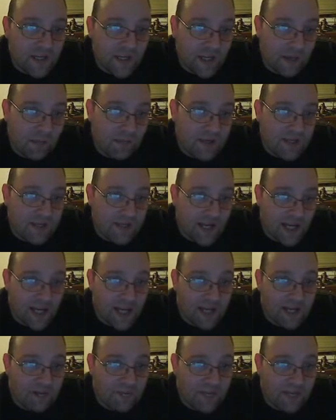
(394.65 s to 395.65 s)
can be
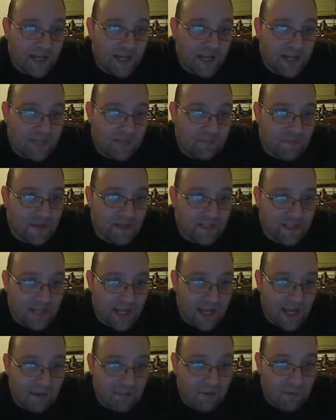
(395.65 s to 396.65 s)
tamed and has been
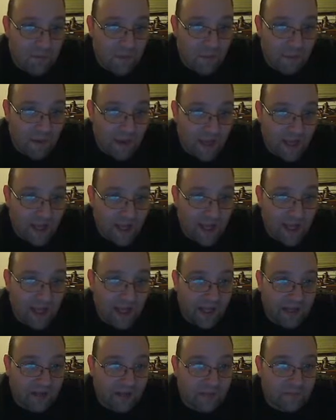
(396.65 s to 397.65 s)
tamed by
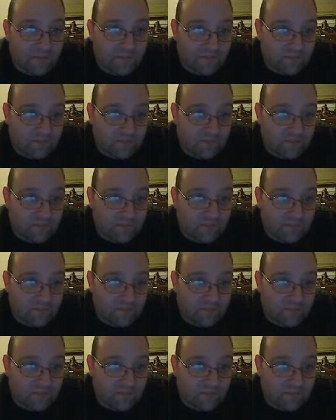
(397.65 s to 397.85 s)
mankind.